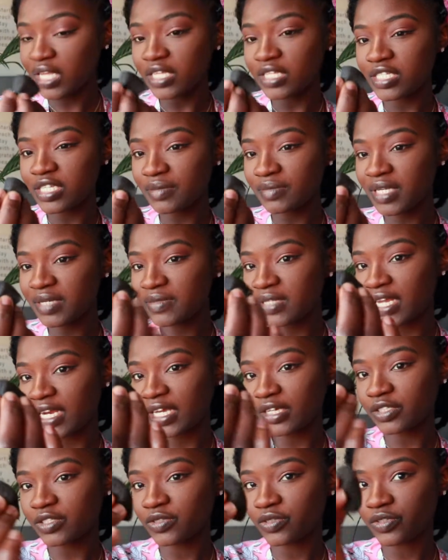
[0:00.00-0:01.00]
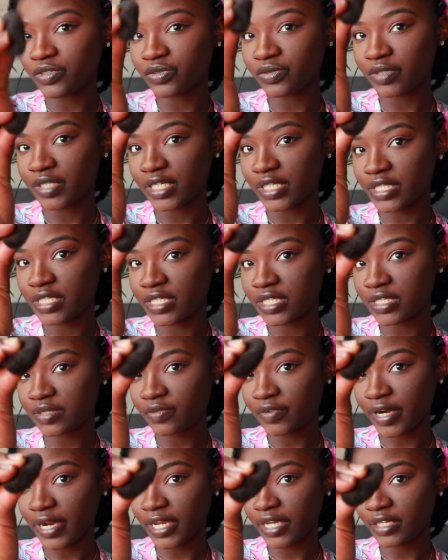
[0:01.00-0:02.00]
Sometimes I like to do this,
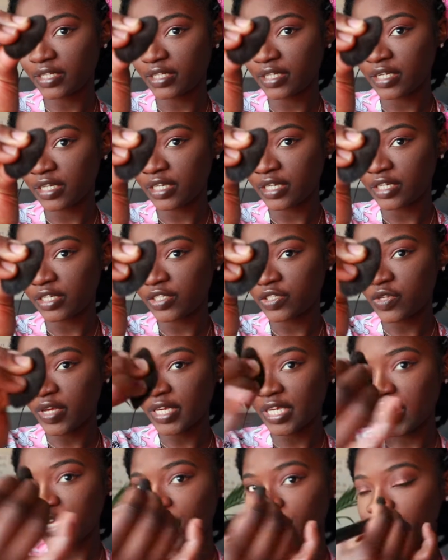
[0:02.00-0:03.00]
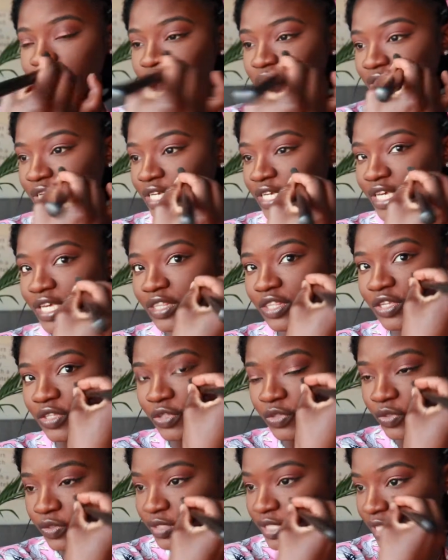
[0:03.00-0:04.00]
right? So I can go really in the
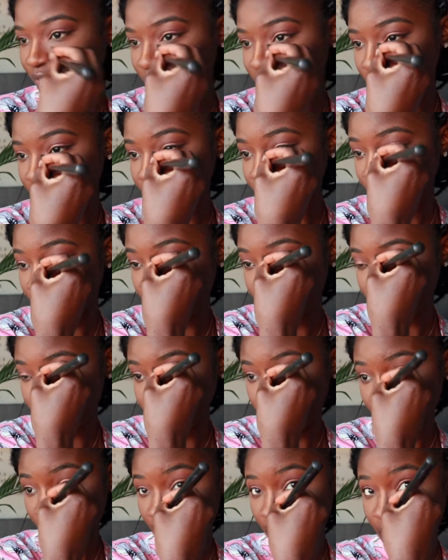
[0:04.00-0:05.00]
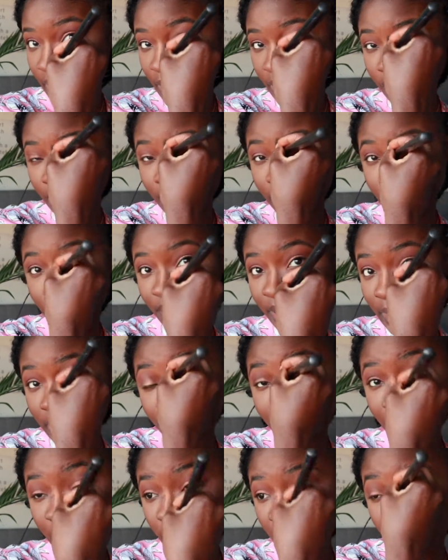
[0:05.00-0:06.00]
nose like that and kind of
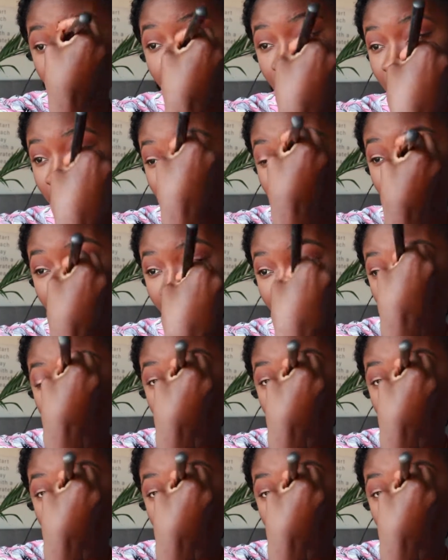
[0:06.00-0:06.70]
blend it better.